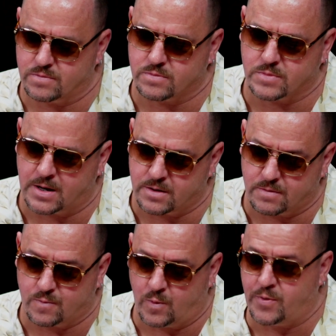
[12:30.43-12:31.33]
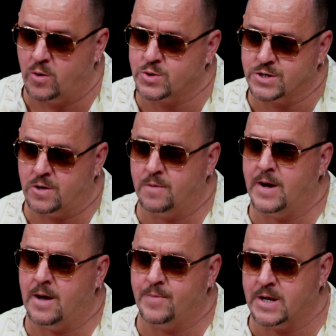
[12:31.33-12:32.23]
that what poetry is all
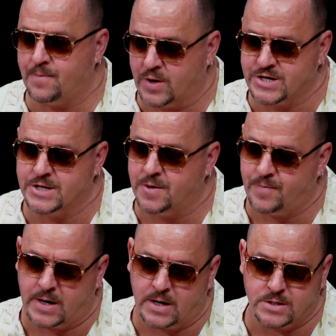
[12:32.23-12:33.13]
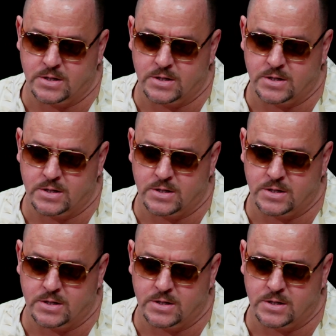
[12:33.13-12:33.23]
about. But that brings you to the page,